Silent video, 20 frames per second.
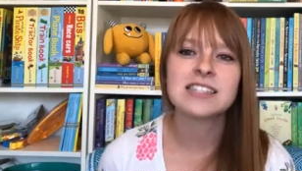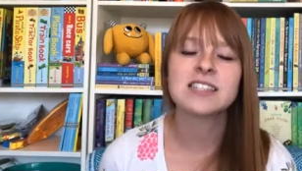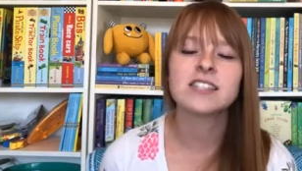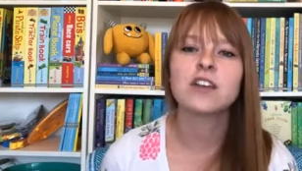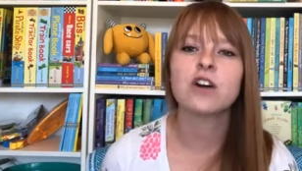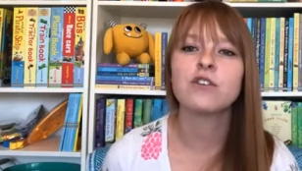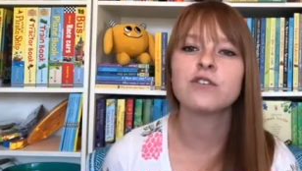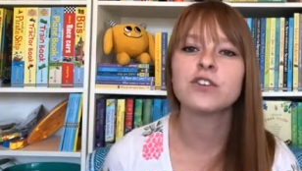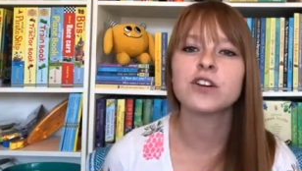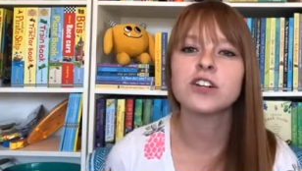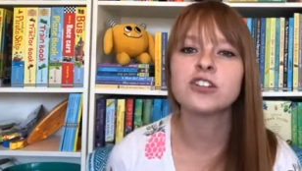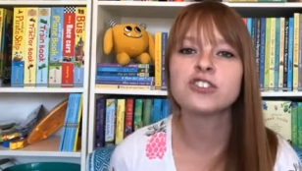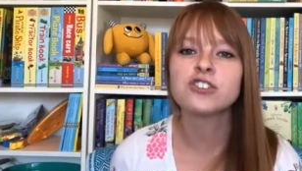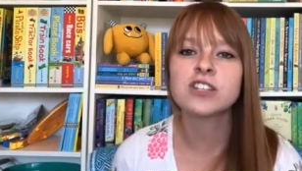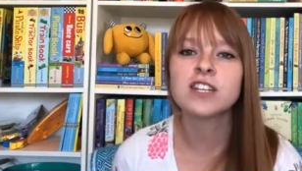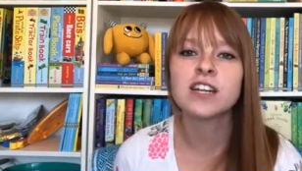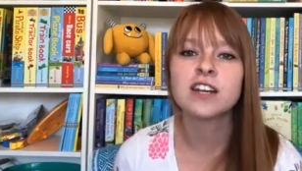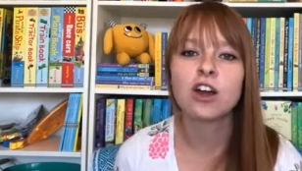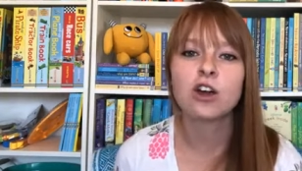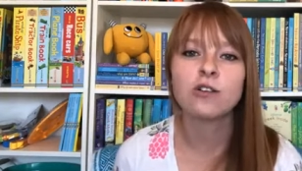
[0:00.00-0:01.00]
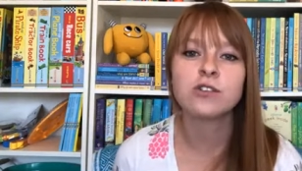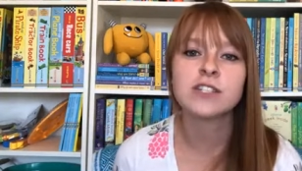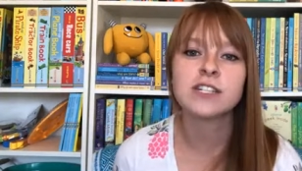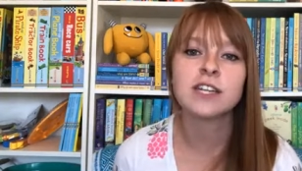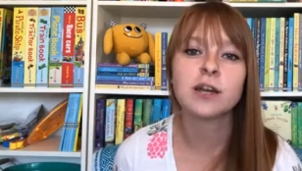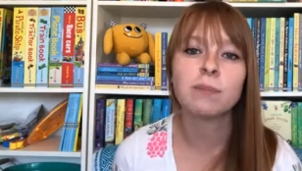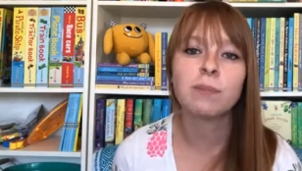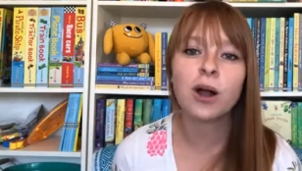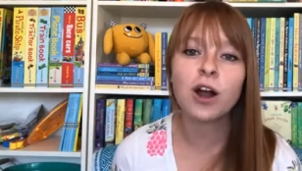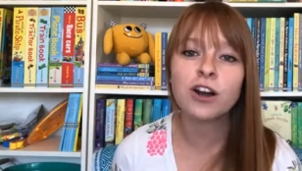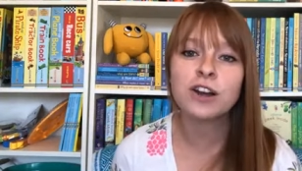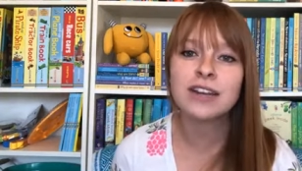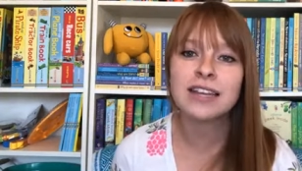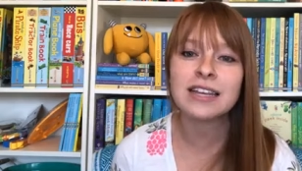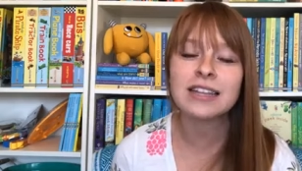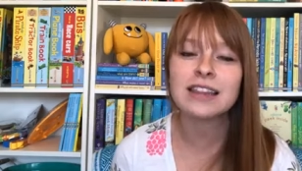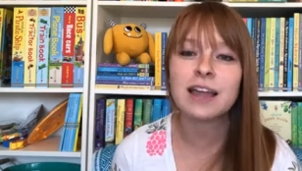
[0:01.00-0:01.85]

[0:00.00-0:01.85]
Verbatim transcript: So if you're interested in hosting a party,